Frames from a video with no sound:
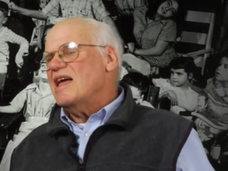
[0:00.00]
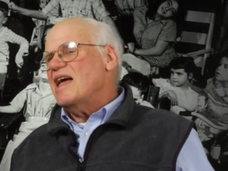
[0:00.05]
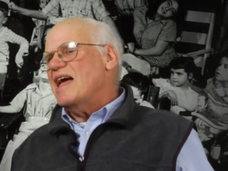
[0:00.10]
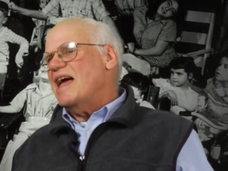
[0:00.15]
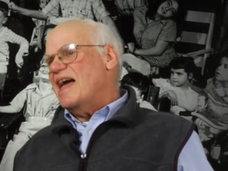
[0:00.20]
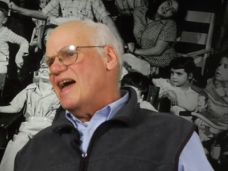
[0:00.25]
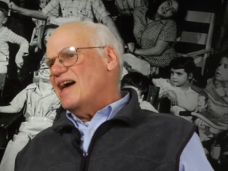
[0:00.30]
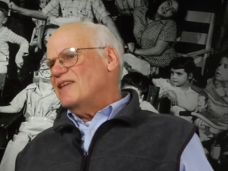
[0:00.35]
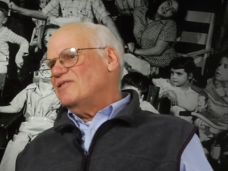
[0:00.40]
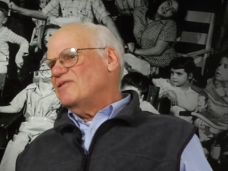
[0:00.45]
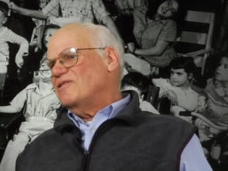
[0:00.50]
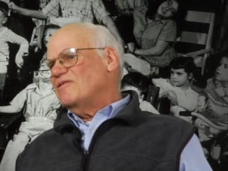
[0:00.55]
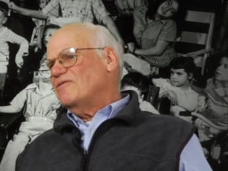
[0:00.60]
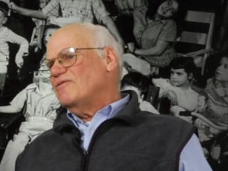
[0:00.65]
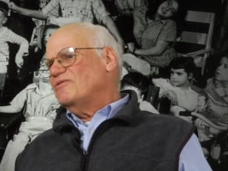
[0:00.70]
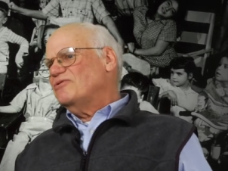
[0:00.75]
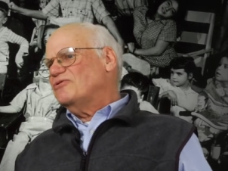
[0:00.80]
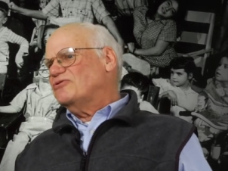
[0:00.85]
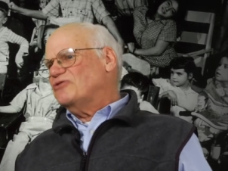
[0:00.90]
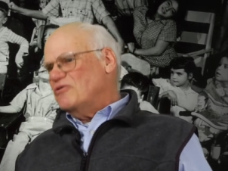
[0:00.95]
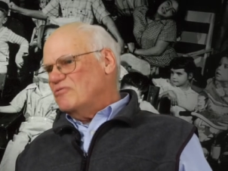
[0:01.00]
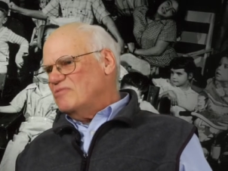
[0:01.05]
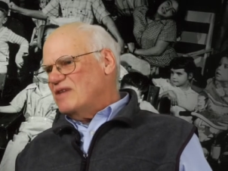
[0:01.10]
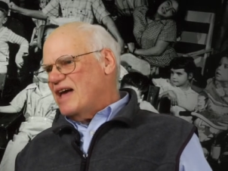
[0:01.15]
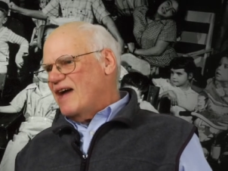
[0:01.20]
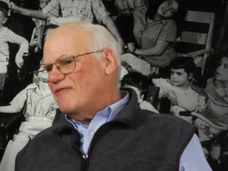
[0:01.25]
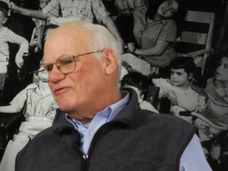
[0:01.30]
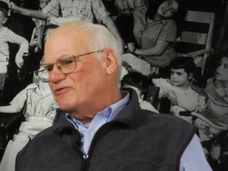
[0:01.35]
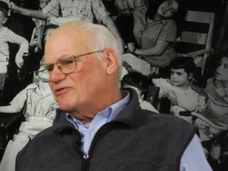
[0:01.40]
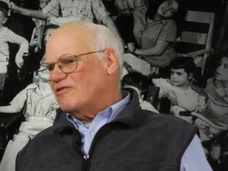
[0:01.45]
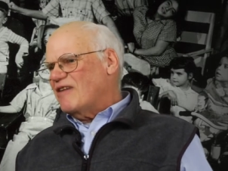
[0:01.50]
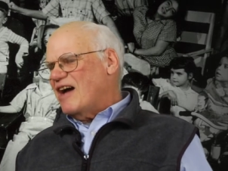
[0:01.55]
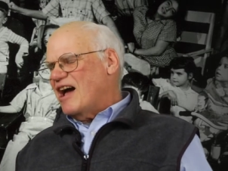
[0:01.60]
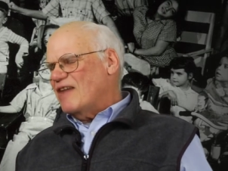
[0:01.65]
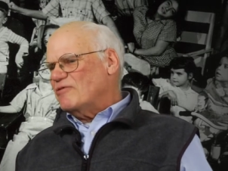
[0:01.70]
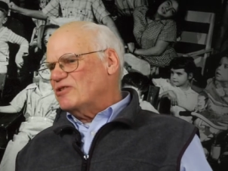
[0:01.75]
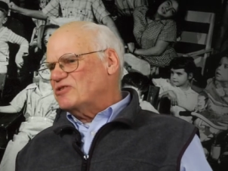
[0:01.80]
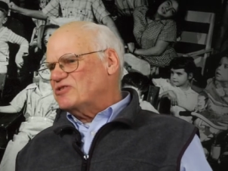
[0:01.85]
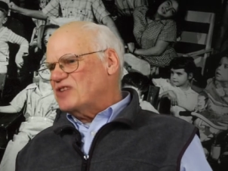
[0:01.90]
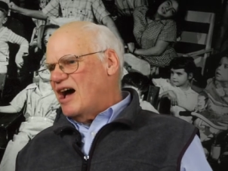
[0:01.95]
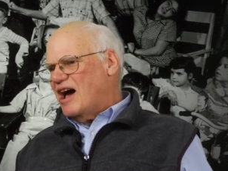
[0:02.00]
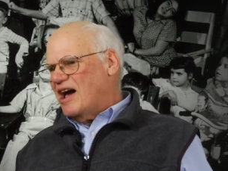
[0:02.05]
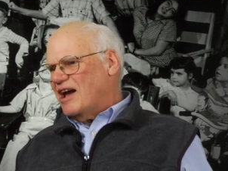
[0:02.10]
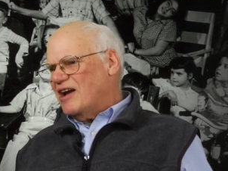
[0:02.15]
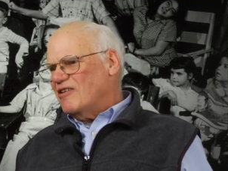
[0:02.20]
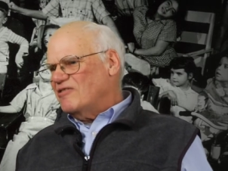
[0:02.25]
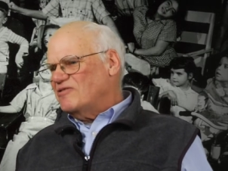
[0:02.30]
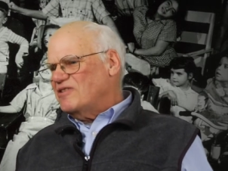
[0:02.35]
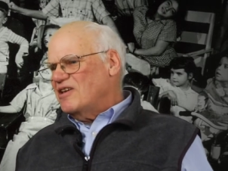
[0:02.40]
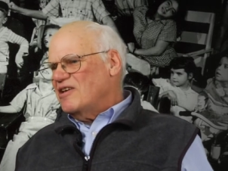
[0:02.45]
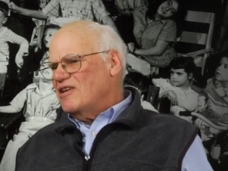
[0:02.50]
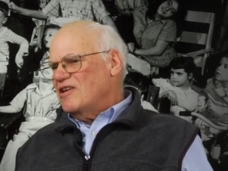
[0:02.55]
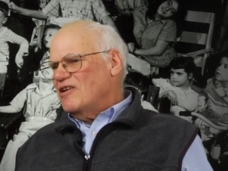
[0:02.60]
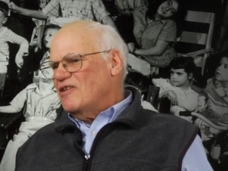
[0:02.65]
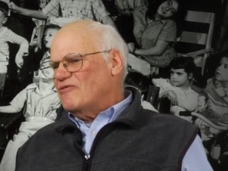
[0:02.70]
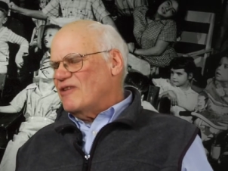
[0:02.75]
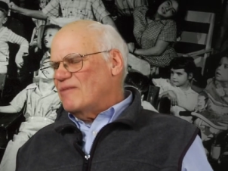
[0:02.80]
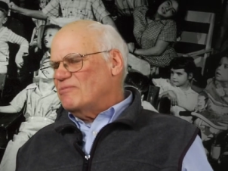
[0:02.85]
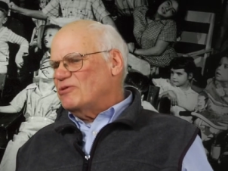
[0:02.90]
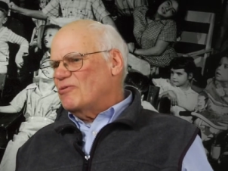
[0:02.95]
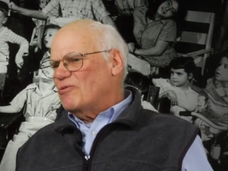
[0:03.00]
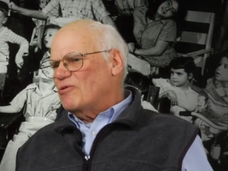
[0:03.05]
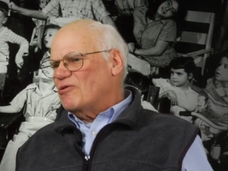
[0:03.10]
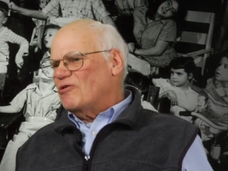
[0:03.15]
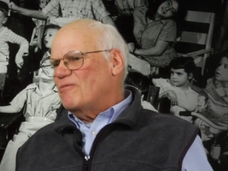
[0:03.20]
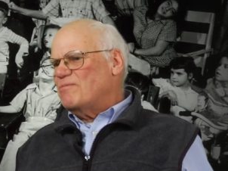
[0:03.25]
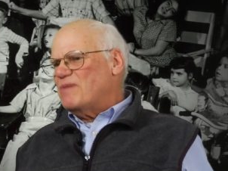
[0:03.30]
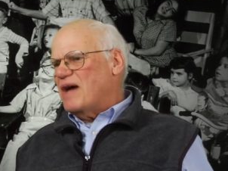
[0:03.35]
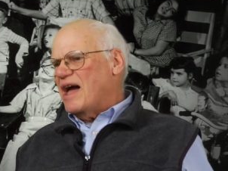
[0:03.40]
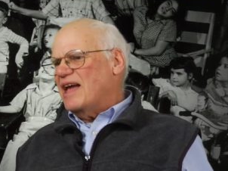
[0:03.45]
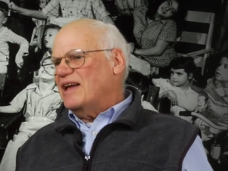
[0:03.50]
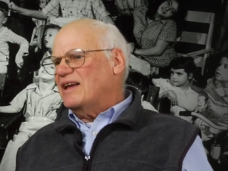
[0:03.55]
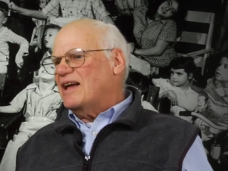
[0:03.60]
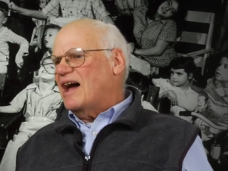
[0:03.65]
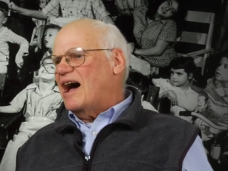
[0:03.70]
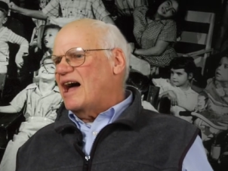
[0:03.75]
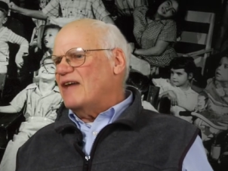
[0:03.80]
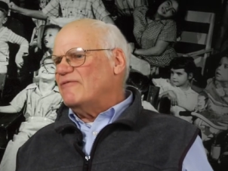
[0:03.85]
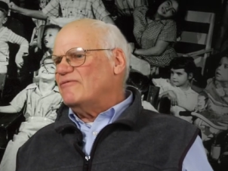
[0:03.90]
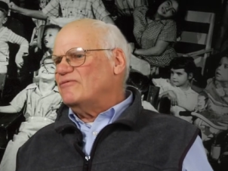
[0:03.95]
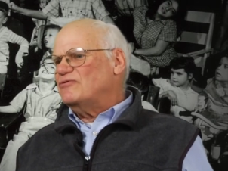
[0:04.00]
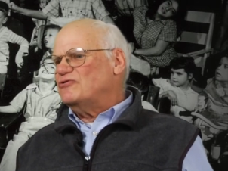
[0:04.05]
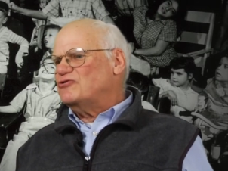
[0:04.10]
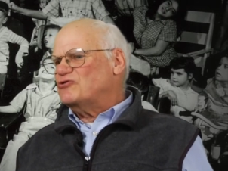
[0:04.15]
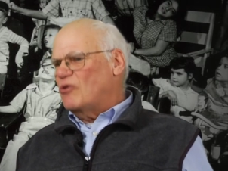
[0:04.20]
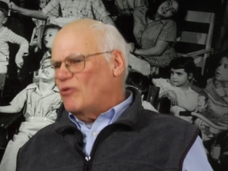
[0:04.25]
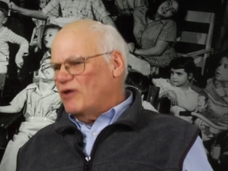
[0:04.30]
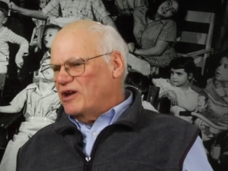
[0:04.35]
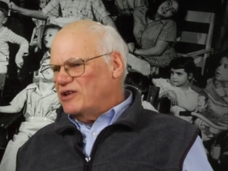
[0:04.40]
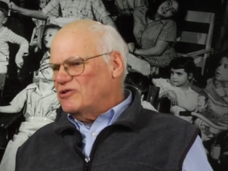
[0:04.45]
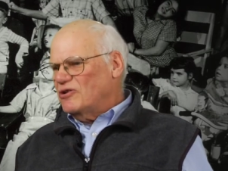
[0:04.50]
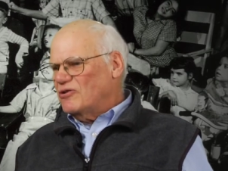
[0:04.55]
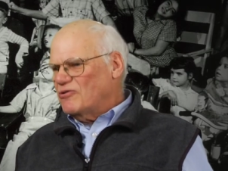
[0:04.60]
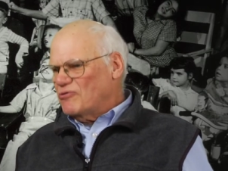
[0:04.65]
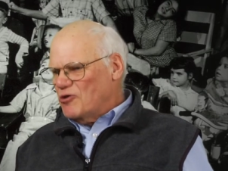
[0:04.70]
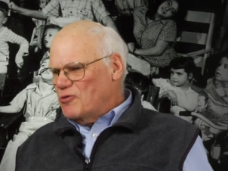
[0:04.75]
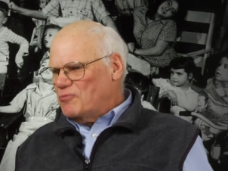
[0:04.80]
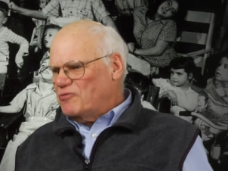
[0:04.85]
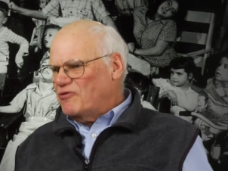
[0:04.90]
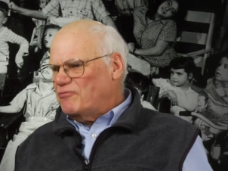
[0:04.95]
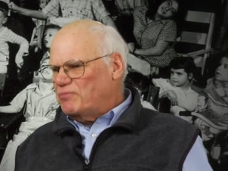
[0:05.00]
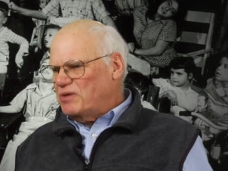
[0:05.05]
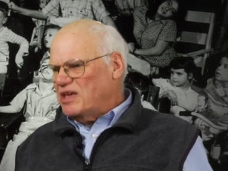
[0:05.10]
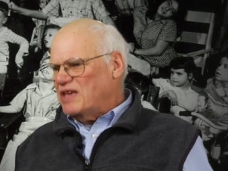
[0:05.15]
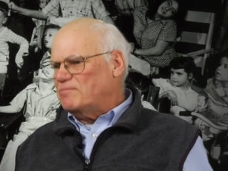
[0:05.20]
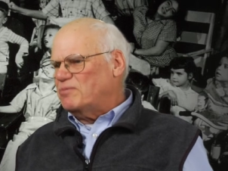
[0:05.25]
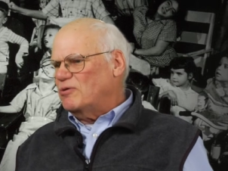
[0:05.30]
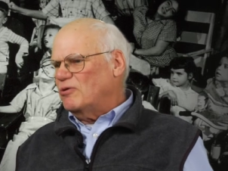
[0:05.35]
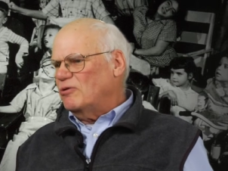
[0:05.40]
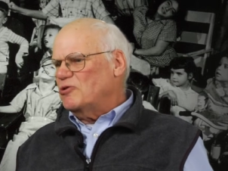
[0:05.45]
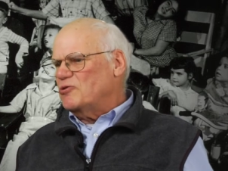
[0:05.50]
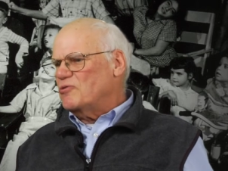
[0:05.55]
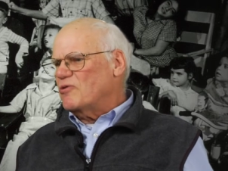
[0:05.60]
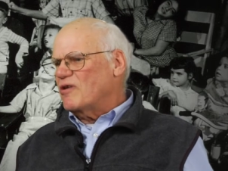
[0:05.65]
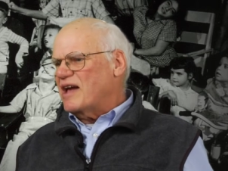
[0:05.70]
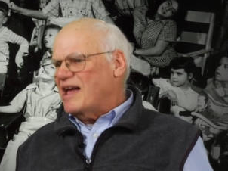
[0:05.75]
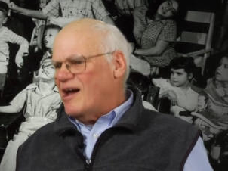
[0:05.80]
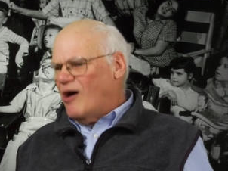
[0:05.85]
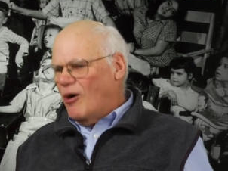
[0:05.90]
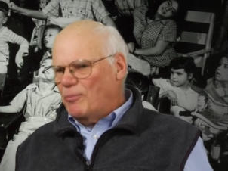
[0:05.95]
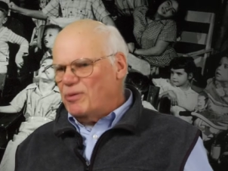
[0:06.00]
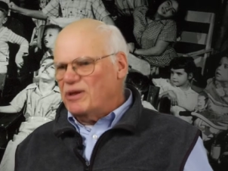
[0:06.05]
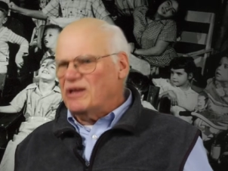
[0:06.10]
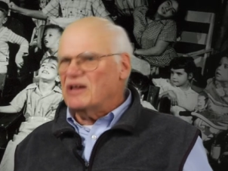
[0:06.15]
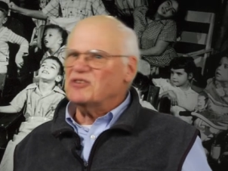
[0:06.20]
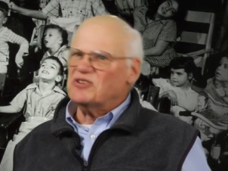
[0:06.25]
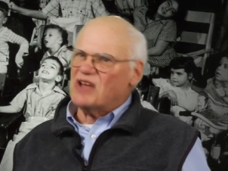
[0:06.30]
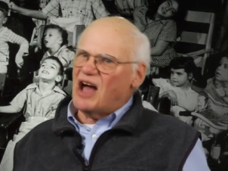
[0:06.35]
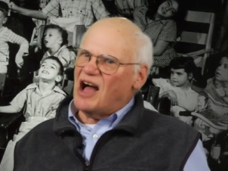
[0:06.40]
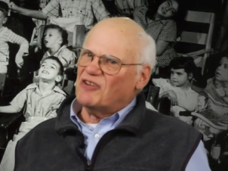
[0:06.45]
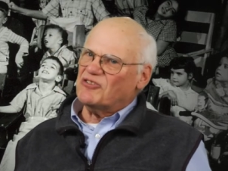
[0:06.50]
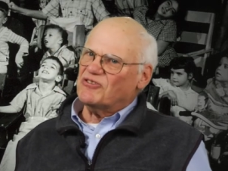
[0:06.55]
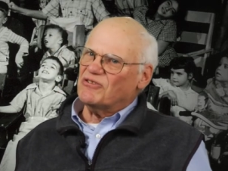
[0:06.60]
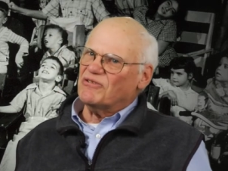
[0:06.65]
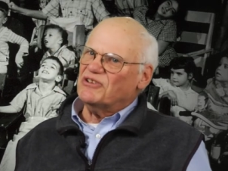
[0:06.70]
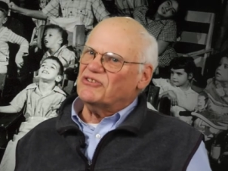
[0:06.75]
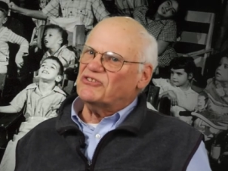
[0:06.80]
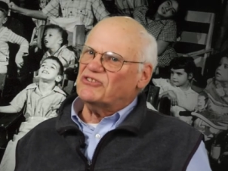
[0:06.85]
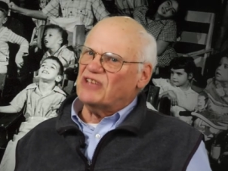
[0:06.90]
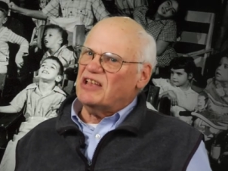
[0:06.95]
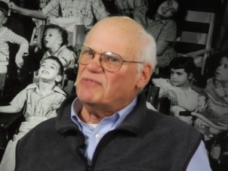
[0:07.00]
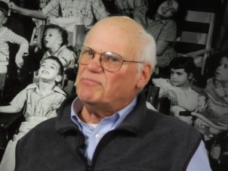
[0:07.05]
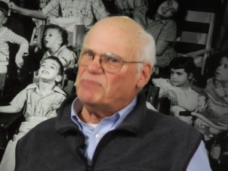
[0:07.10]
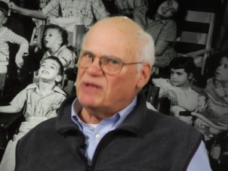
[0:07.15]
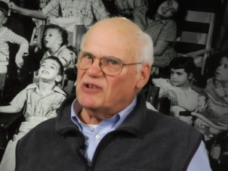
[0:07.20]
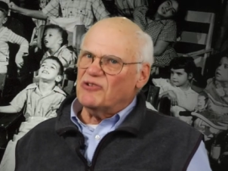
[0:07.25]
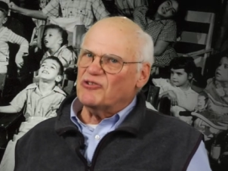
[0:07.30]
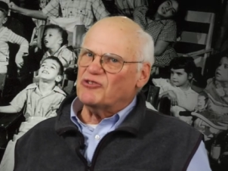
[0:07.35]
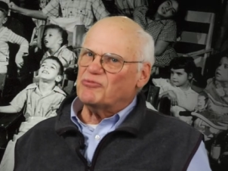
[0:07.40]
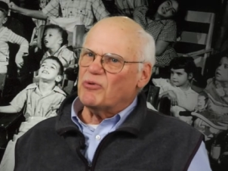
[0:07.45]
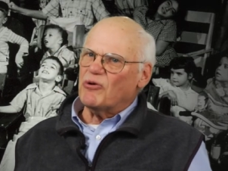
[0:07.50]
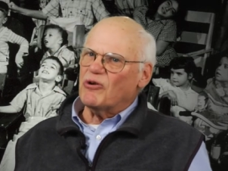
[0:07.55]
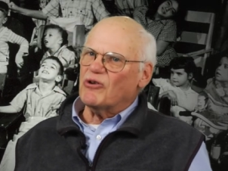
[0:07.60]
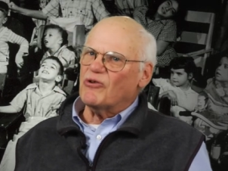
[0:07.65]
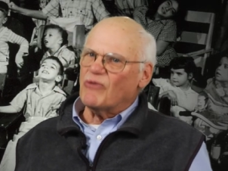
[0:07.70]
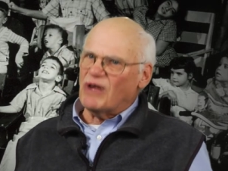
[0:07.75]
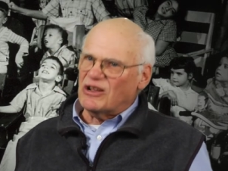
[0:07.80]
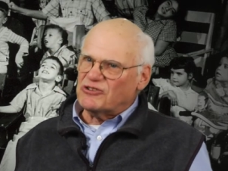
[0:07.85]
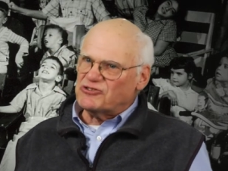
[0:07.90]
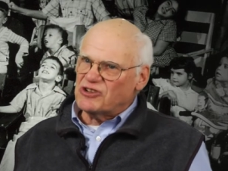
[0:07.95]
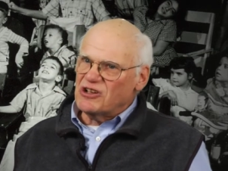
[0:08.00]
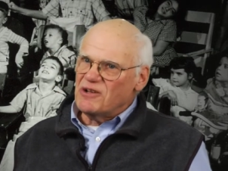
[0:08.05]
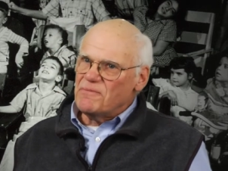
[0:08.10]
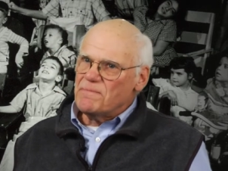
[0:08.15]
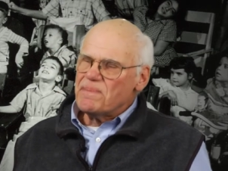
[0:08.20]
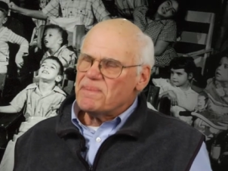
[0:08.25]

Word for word: And soon after I retired from the World Bank, I joined a group of people who were helping a doctor in St. Petersburg, Russia,